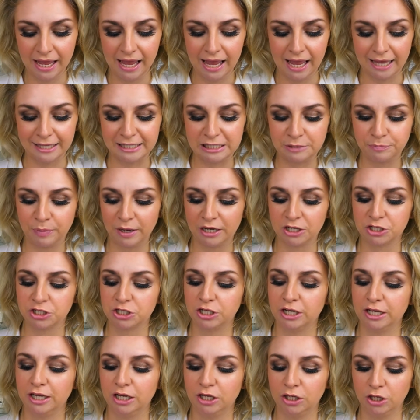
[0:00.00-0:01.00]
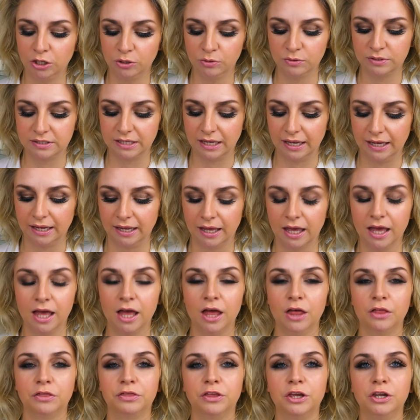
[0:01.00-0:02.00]
especially using
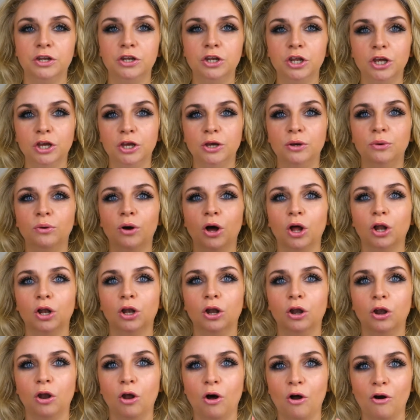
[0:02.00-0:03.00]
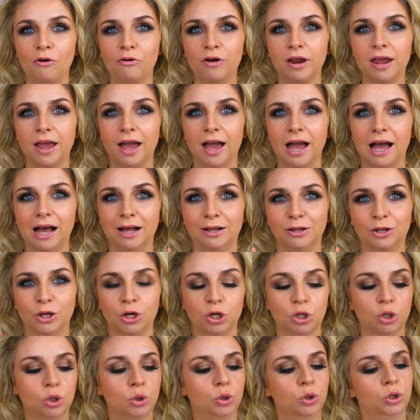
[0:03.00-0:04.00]
the new Loreal
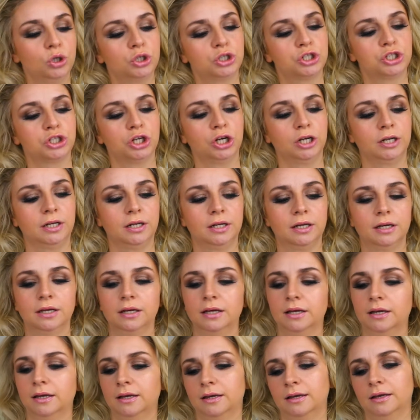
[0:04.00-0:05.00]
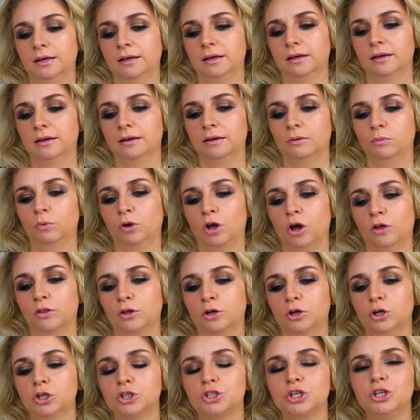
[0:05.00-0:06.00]
Cushion. We've got the
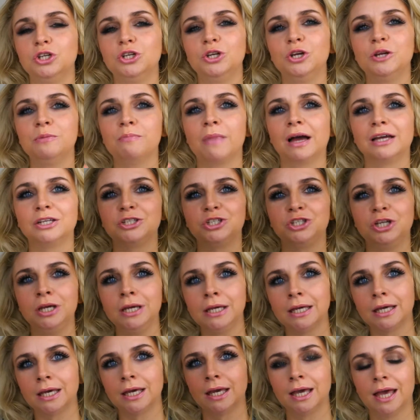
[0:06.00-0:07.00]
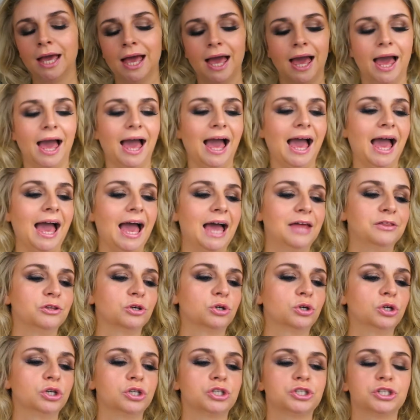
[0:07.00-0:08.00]
Cushion Magic and the
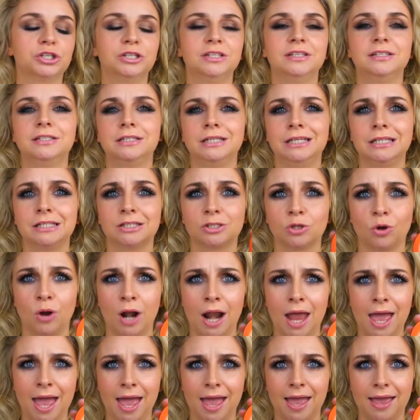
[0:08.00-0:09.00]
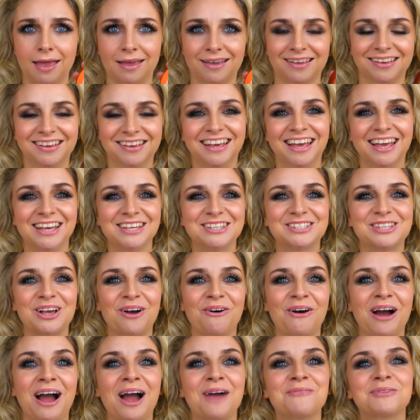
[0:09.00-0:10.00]
Cushion De Soleil. So
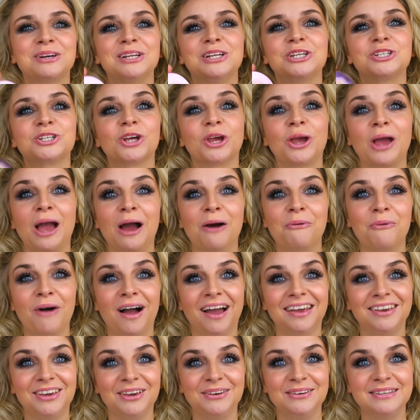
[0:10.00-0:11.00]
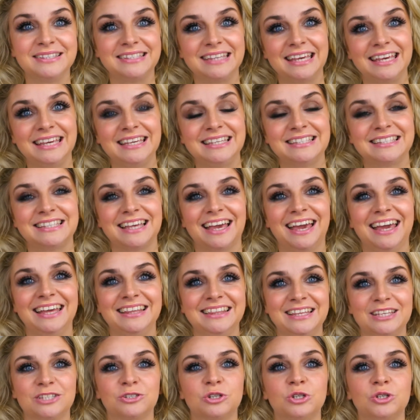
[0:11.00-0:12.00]
I'm going to show you how I use these in
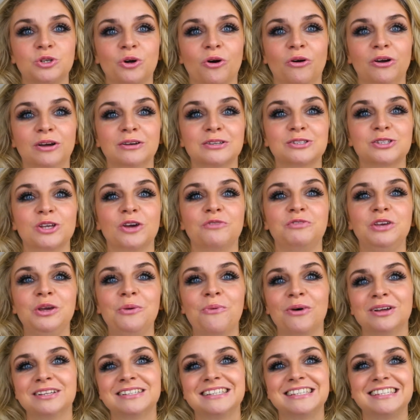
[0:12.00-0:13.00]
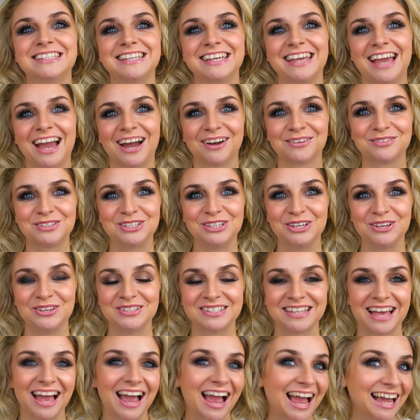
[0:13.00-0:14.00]
this tutorial. So if you want to see how to use
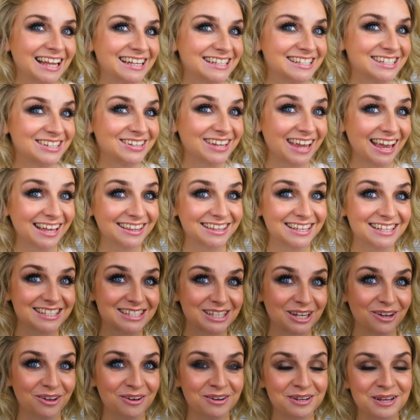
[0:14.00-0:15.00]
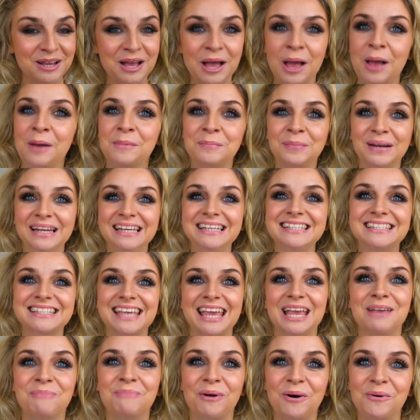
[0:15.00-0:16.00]
that and to get this look, please
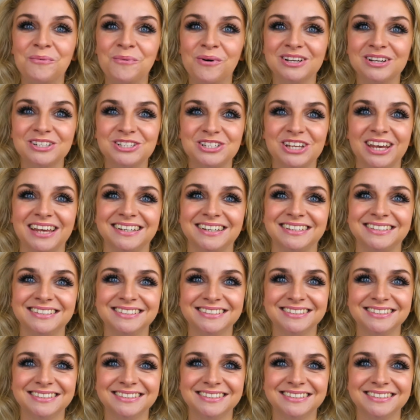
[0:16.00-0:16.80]
keep on watching.